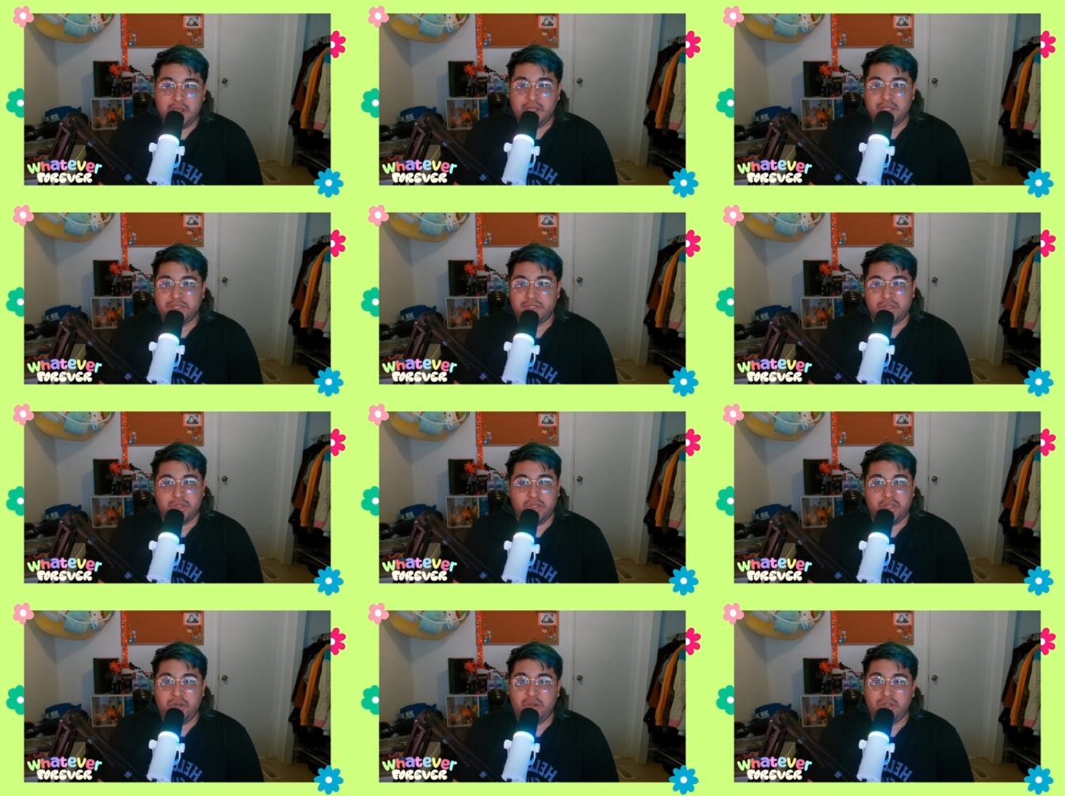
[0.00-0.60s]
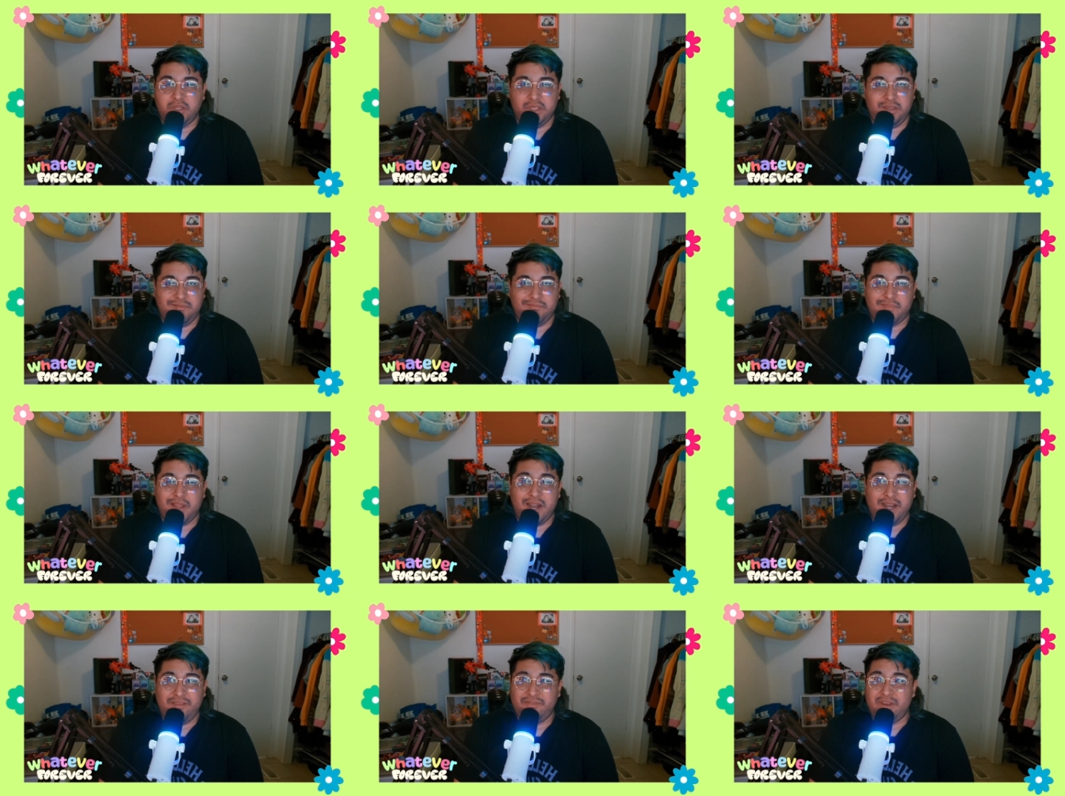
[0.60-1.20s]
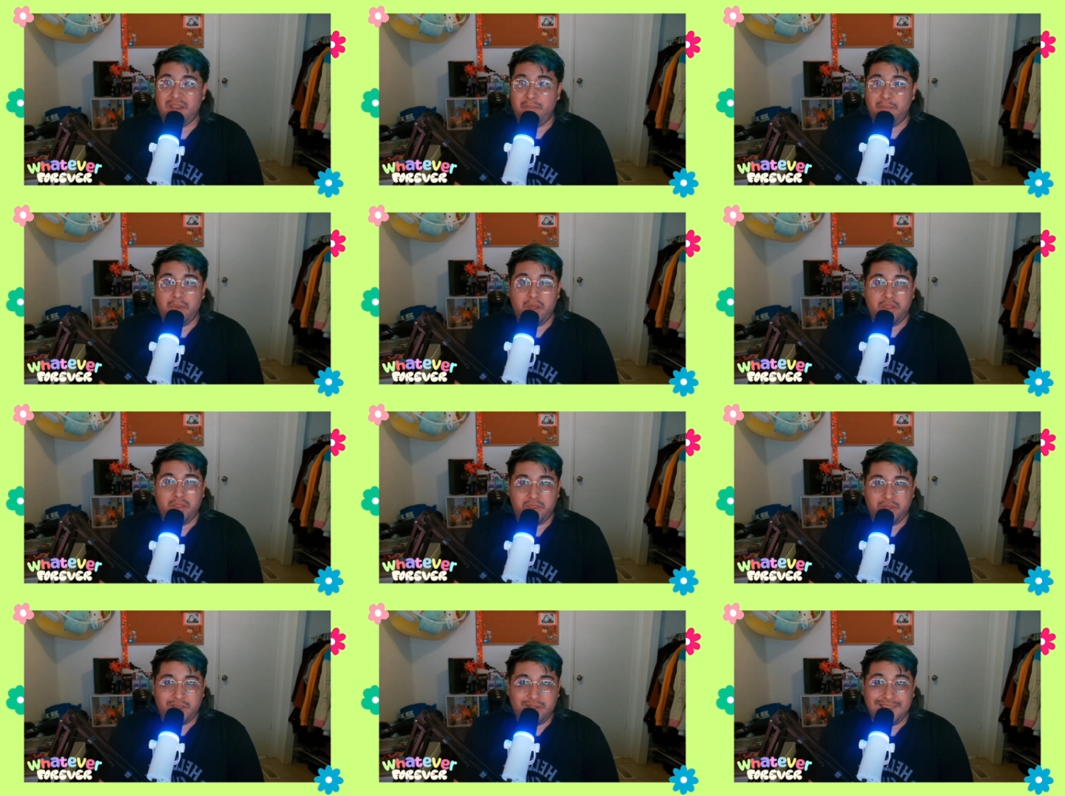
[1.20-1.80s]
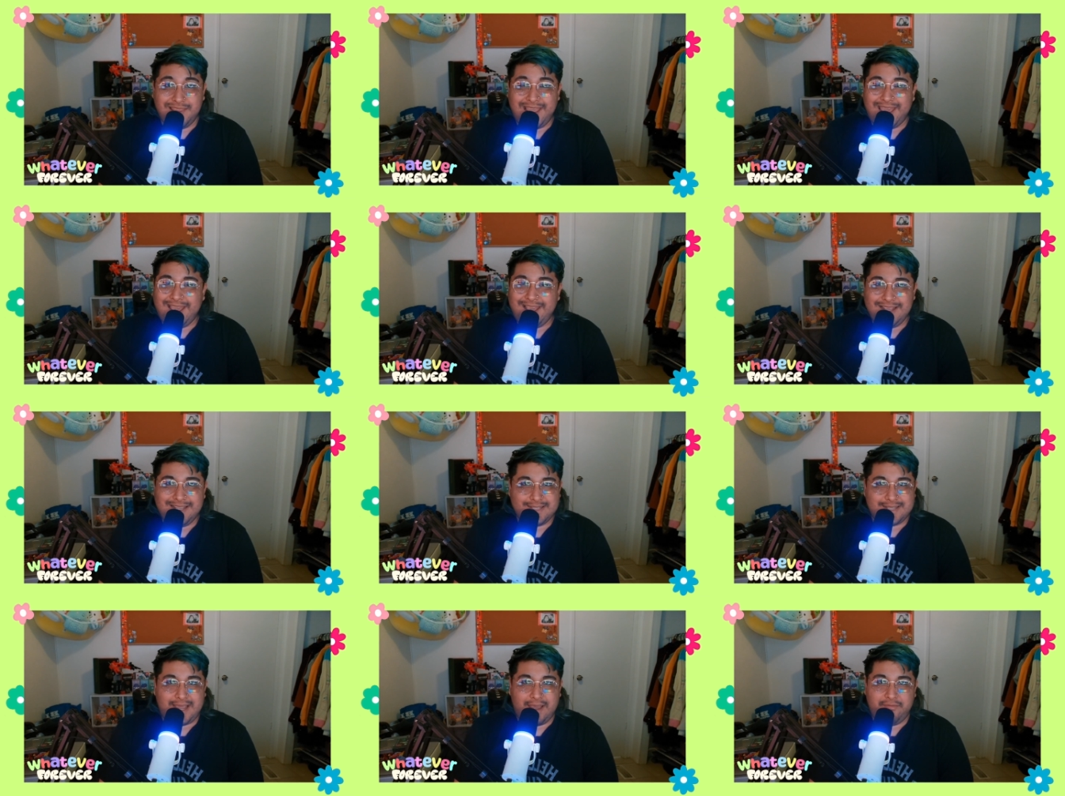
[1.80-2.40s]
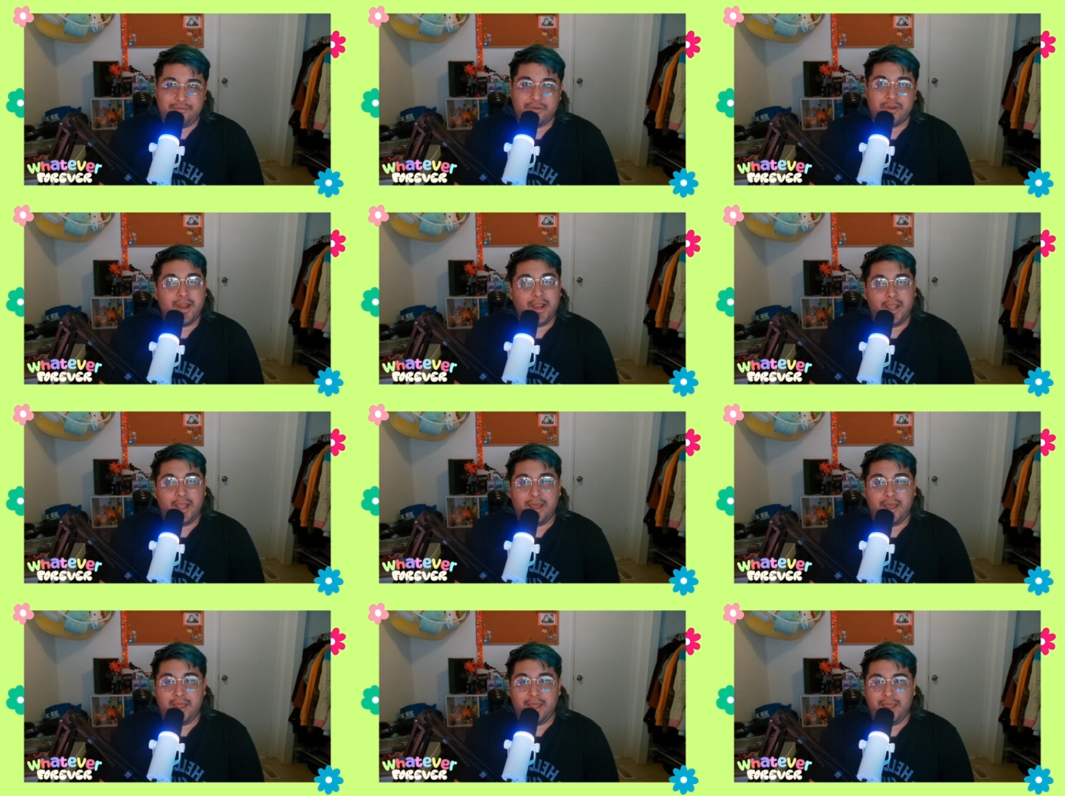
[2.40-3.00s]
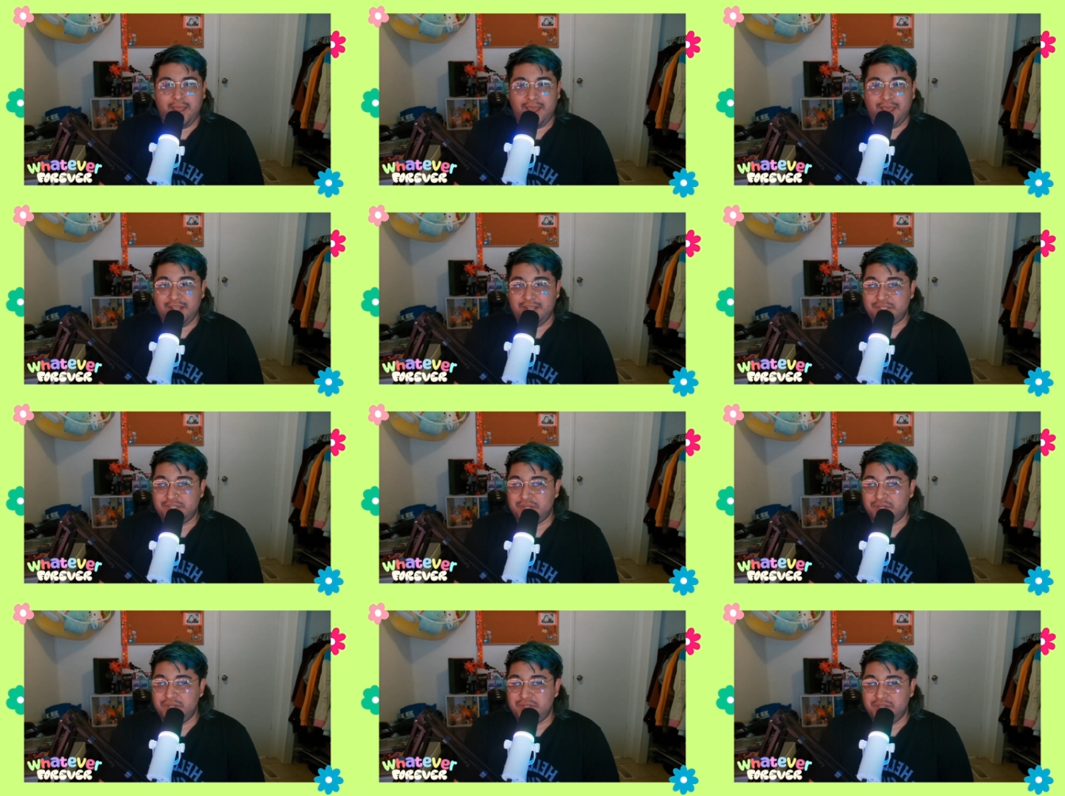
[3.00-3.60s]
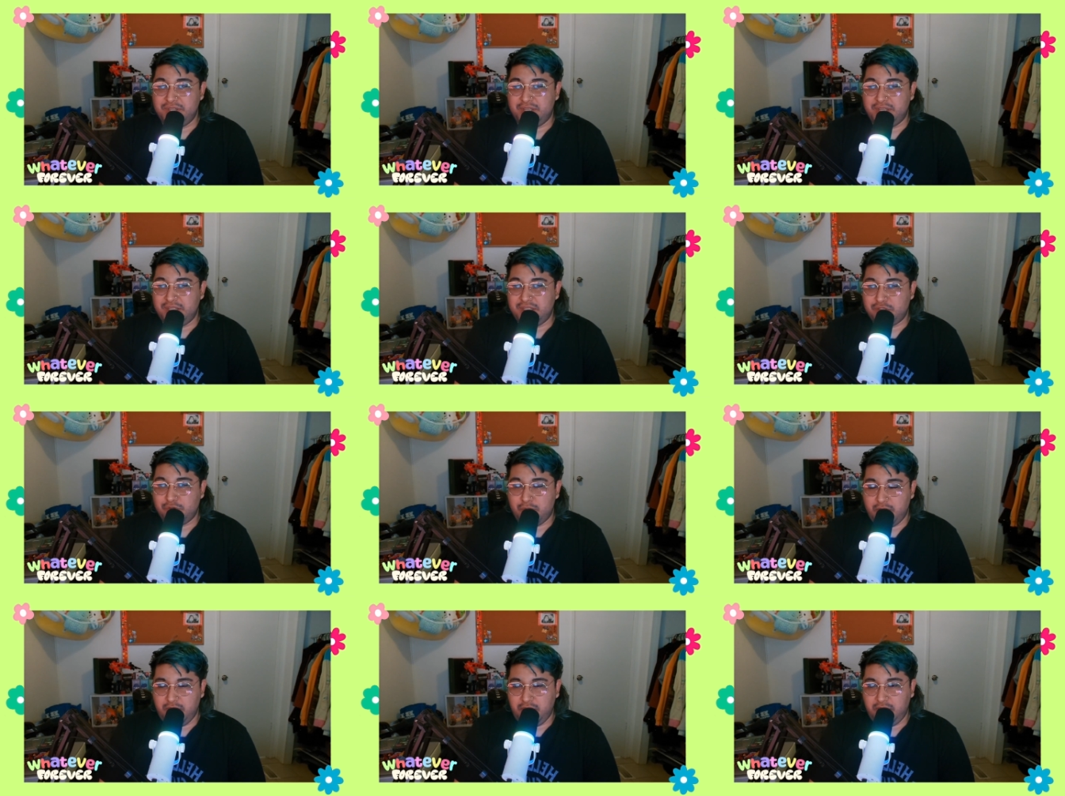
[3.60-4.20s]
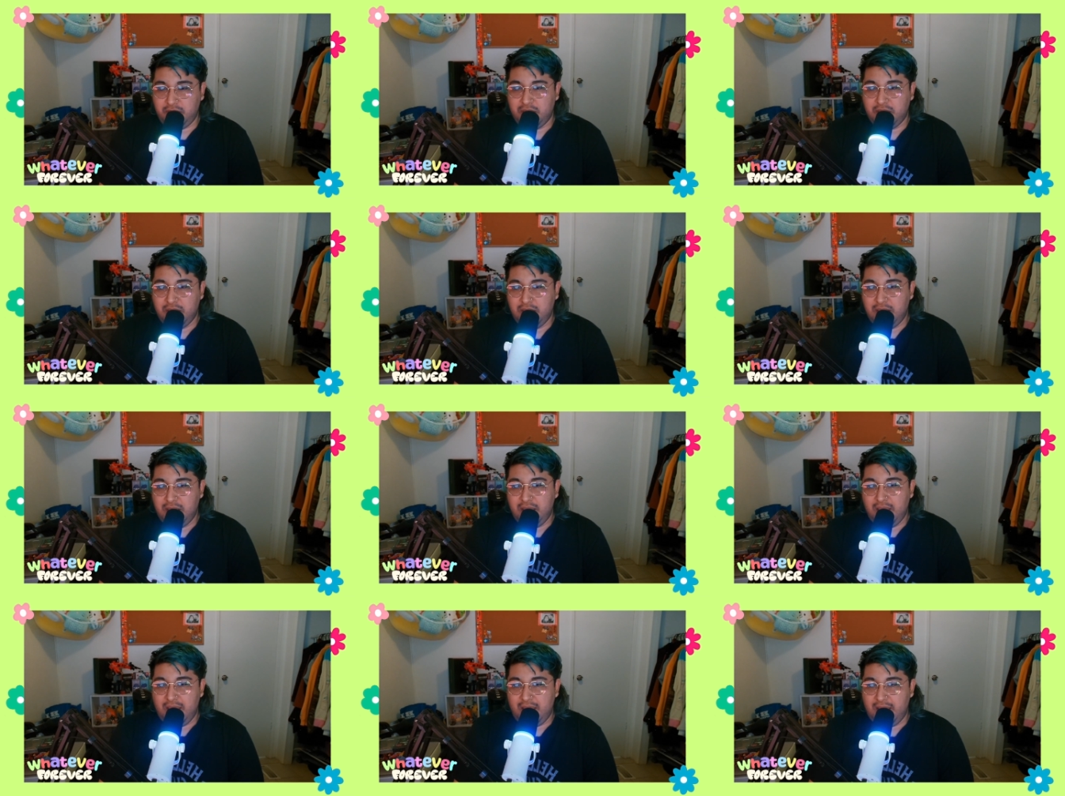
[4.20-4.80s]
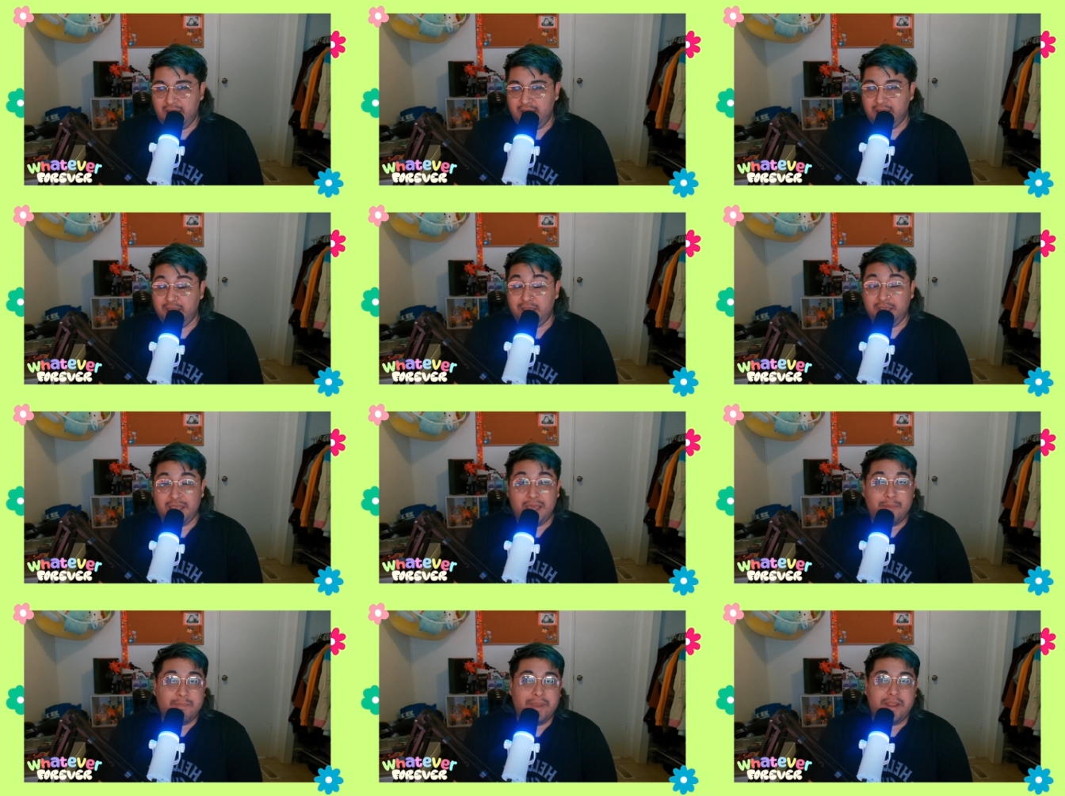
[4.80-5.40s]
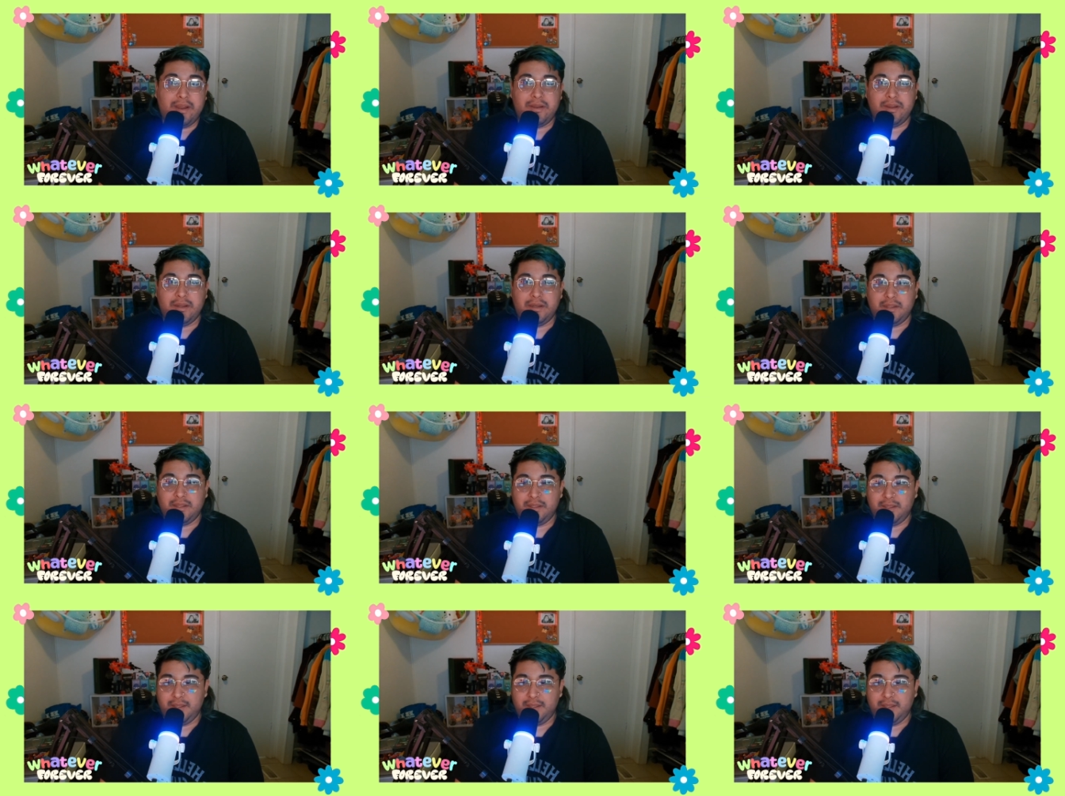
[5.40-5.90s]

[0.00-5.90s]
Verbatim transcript: so literally not even a month, days after I got I turned uh, 20, I got married.